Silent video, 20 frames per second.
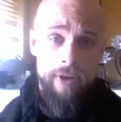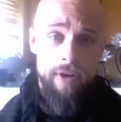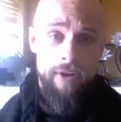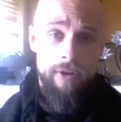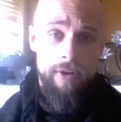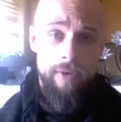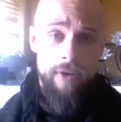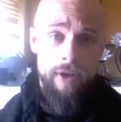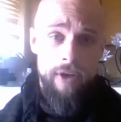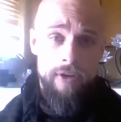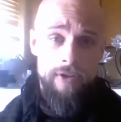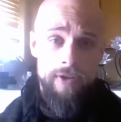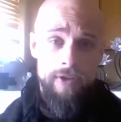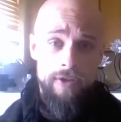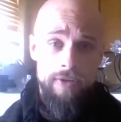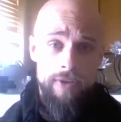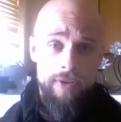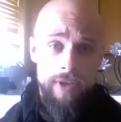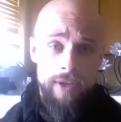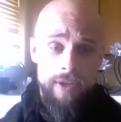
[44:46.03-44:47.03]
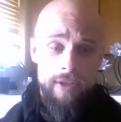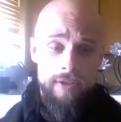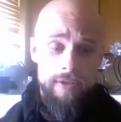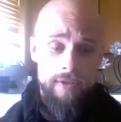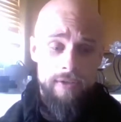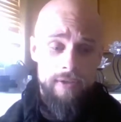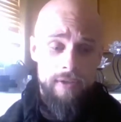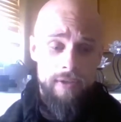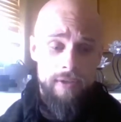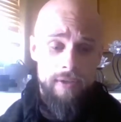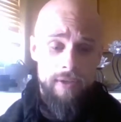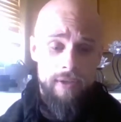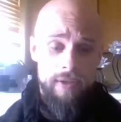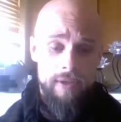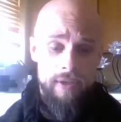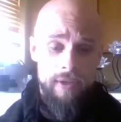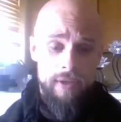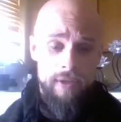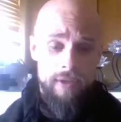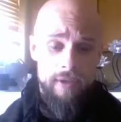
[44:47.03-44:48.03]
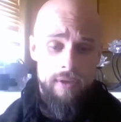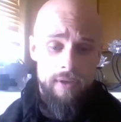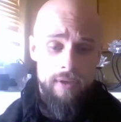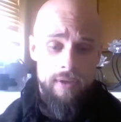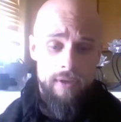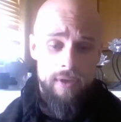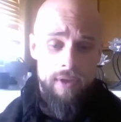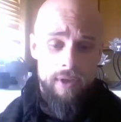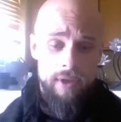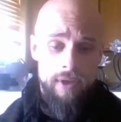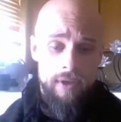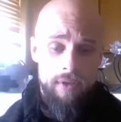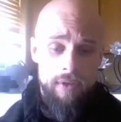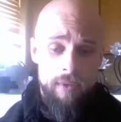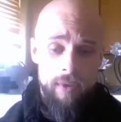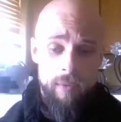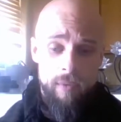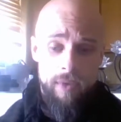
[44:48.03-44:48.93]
our own harshest critics. We